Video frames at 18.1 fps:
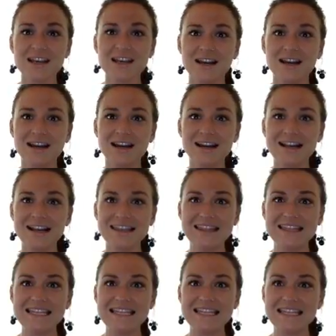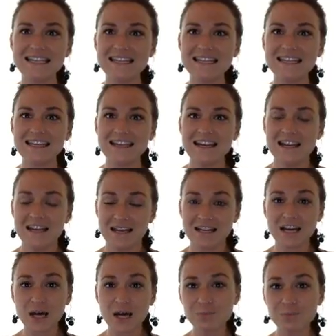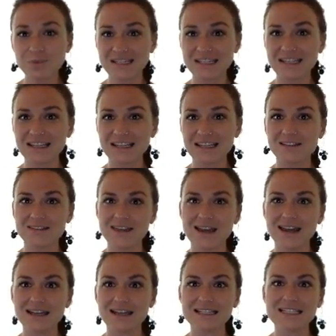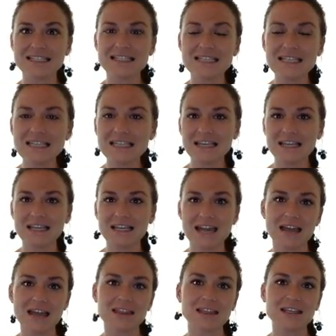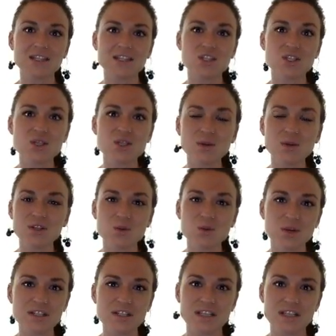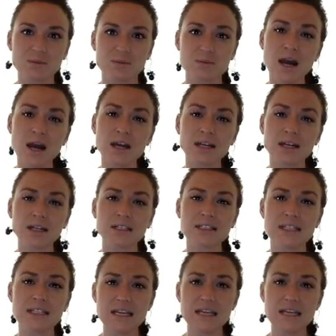Uh, the company that is seeking an athlete to endorse their product